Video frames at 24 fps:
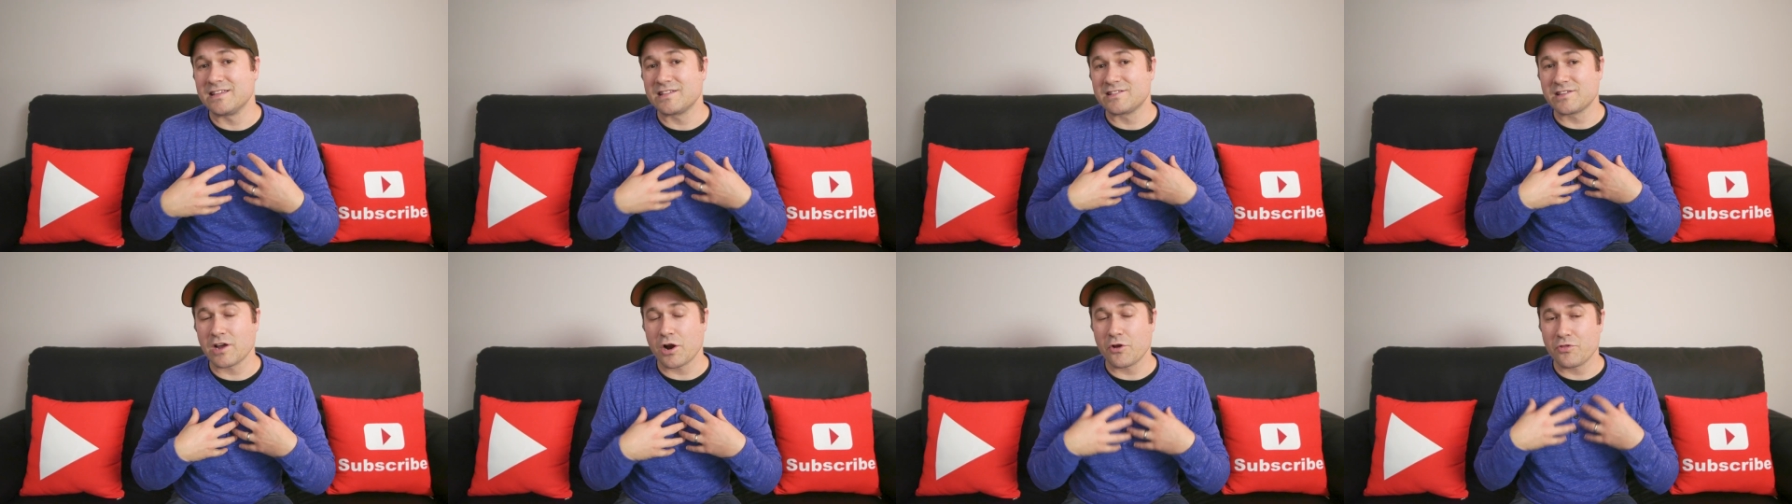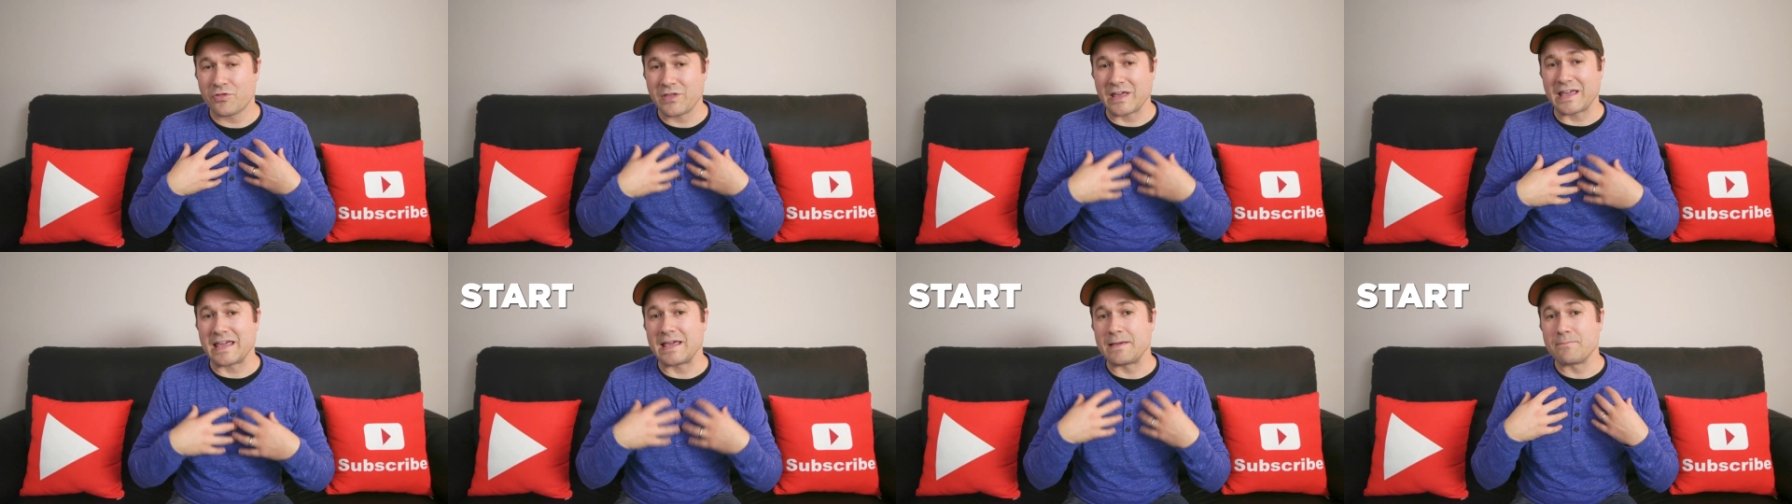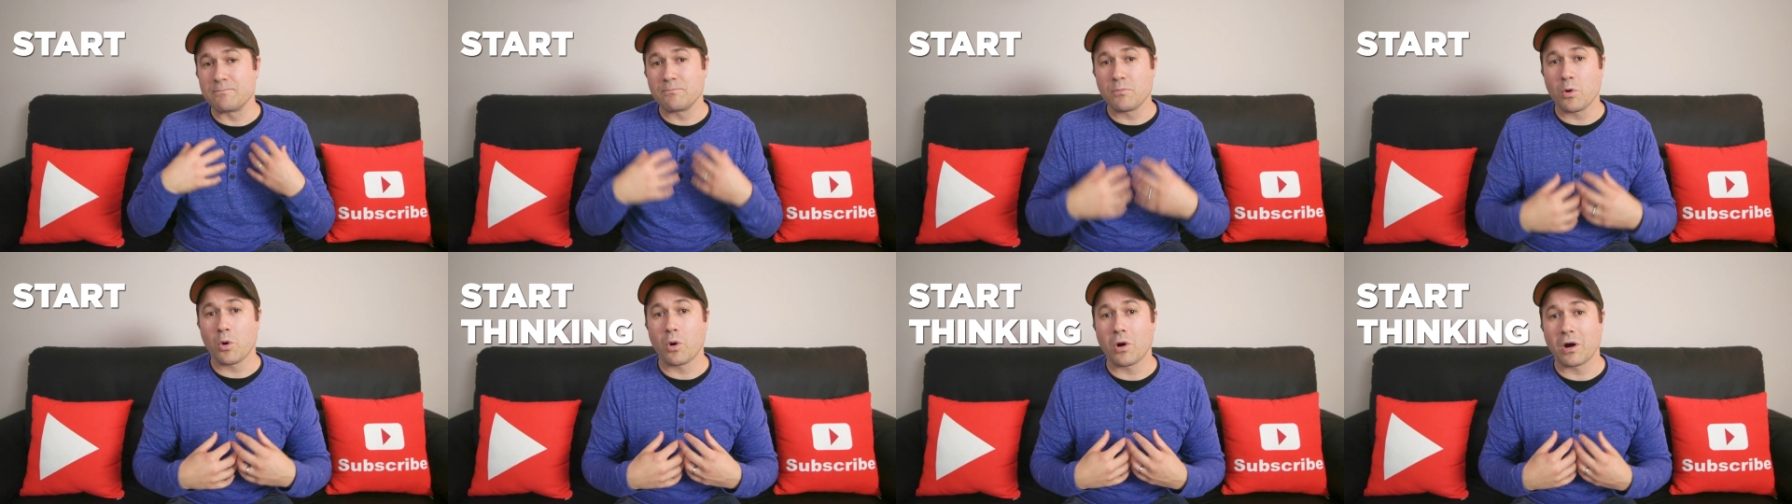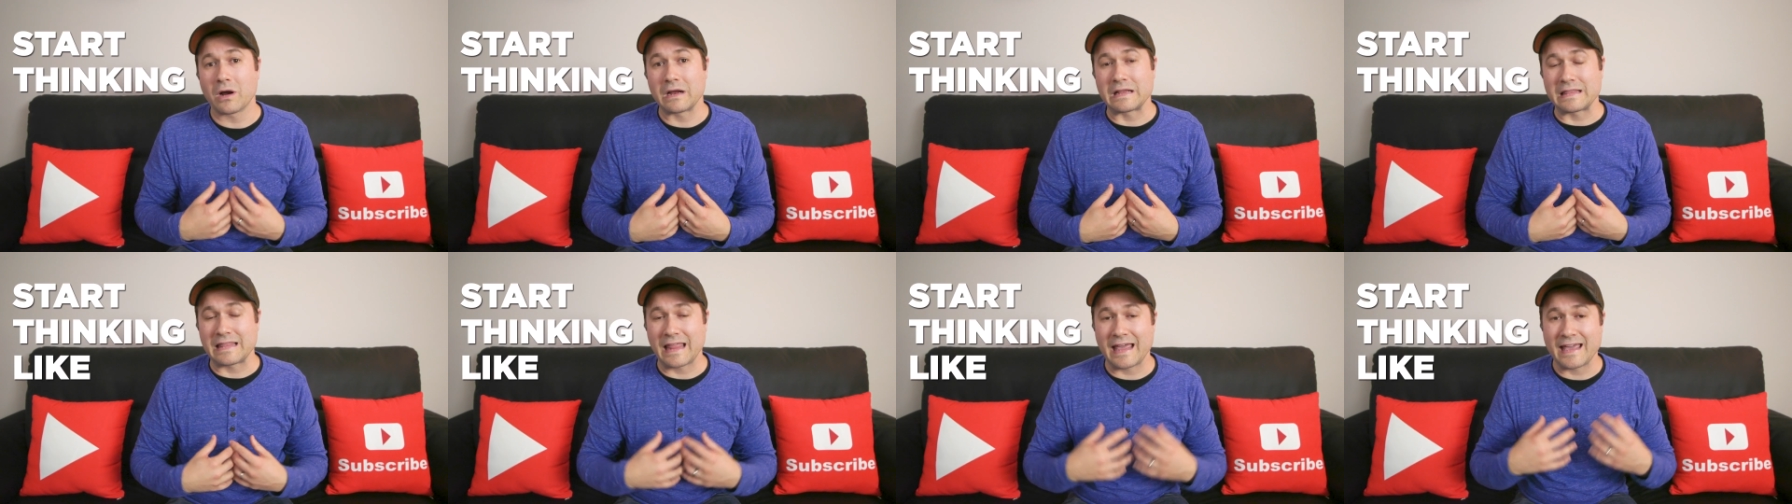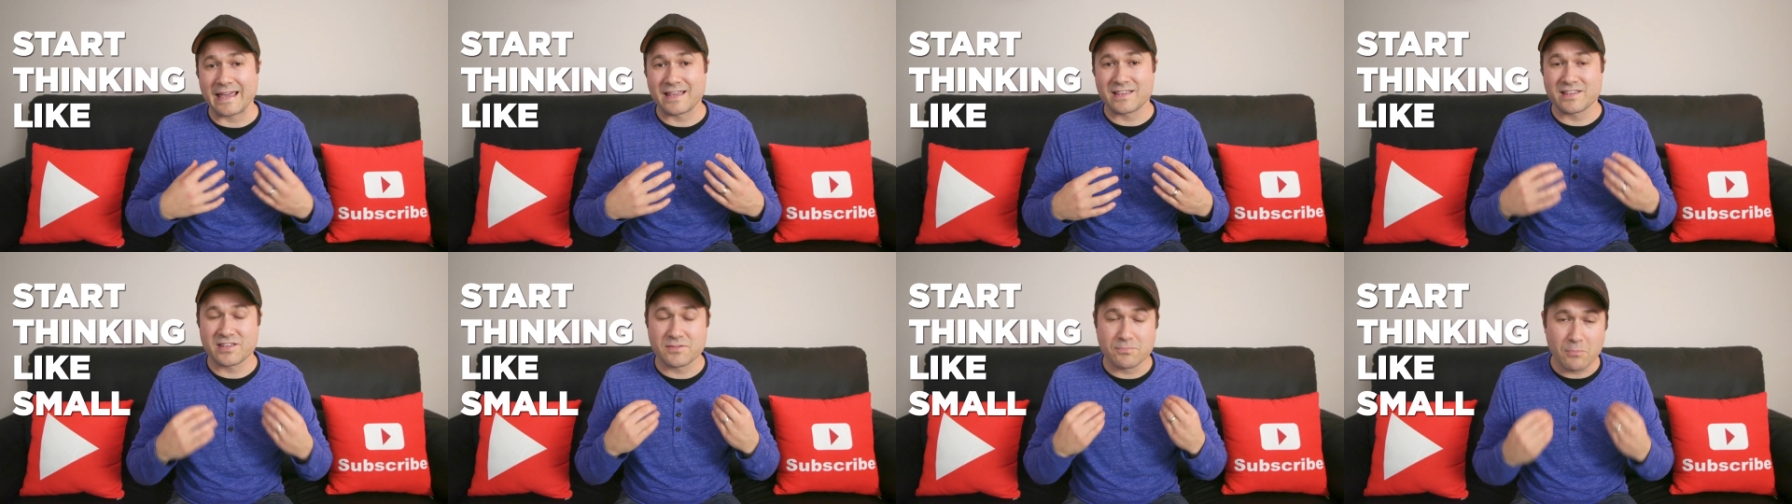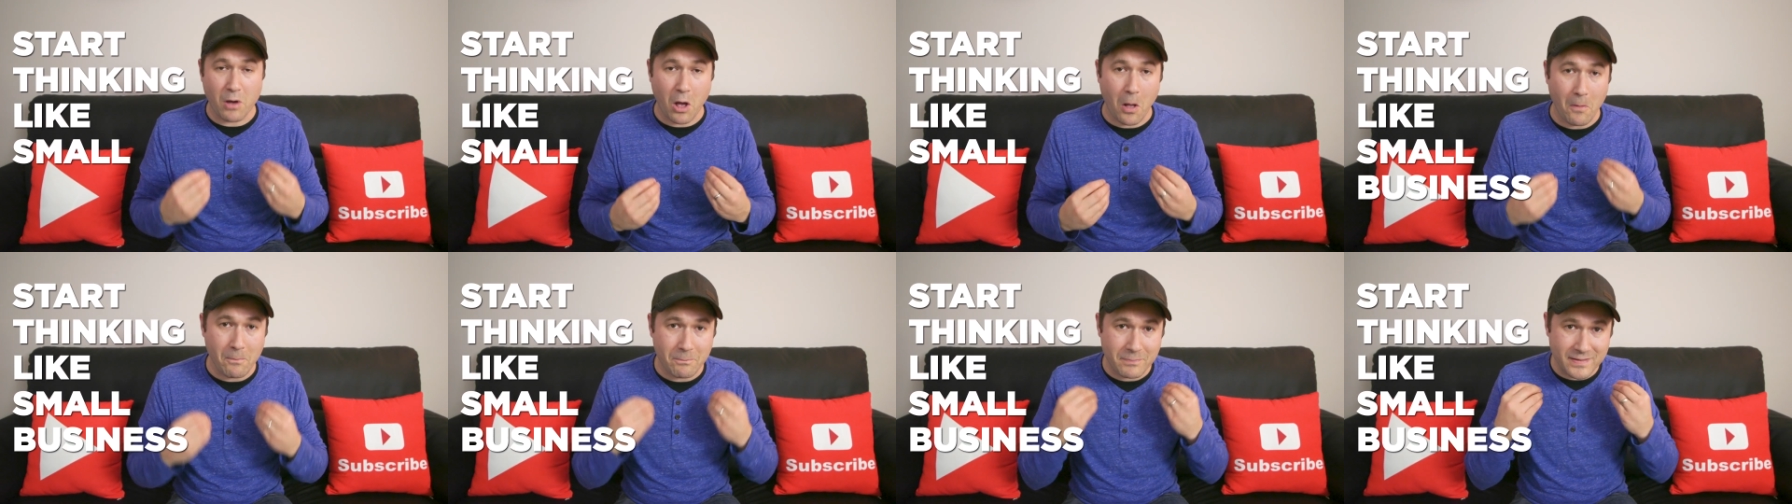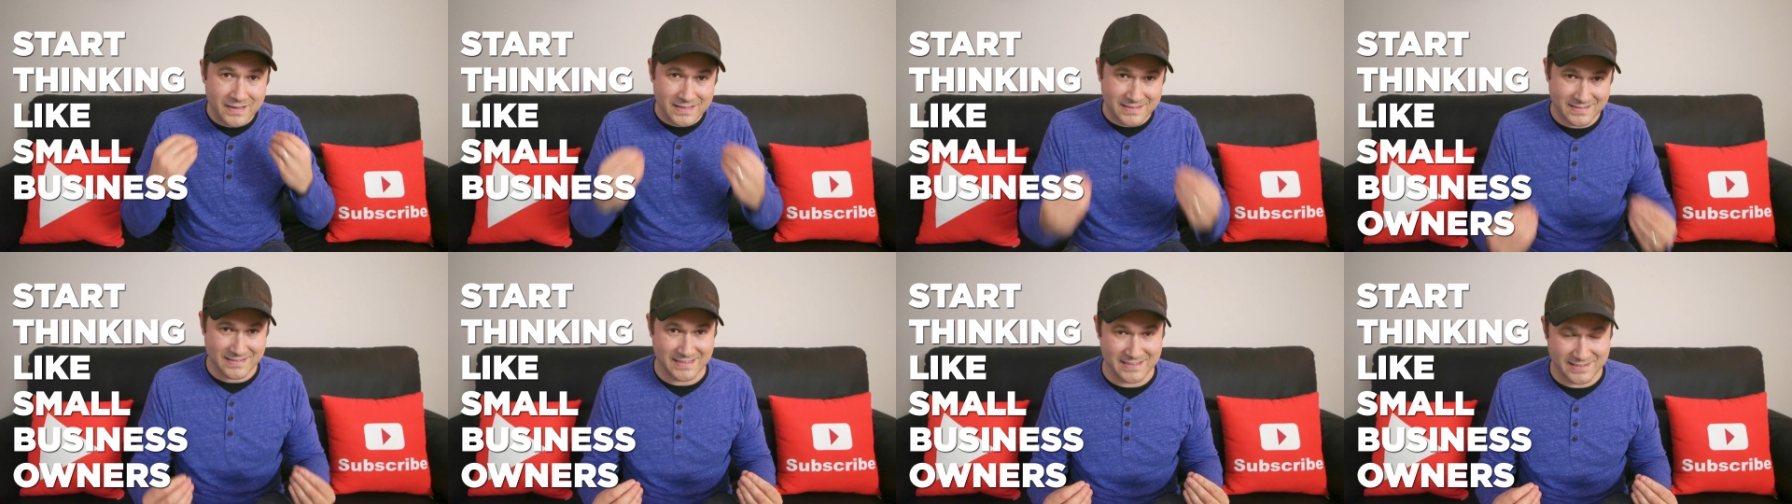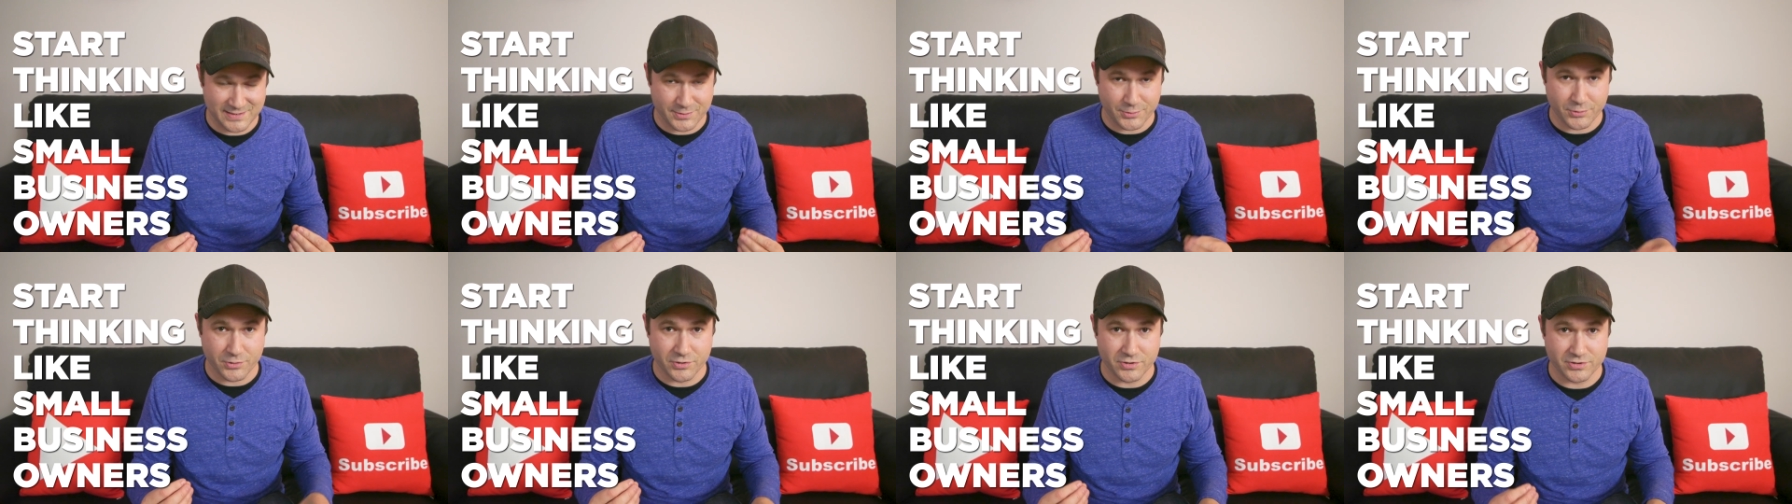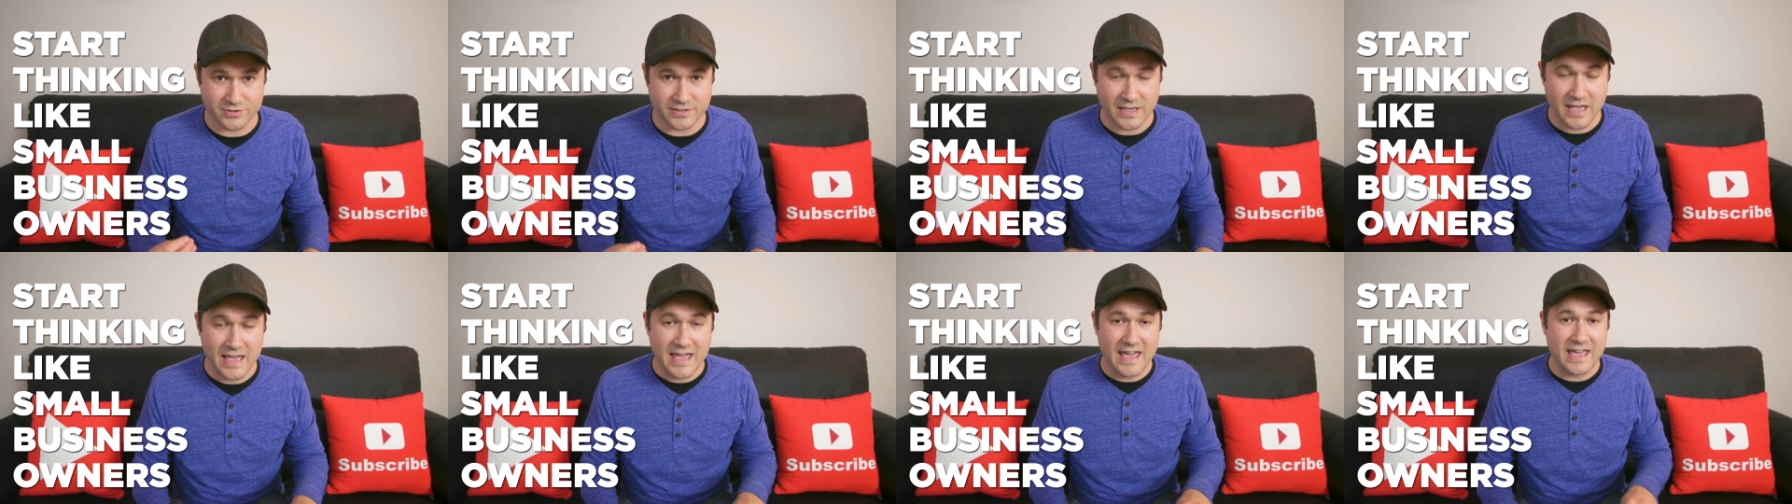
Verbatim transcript: to start thinking more like small business owners.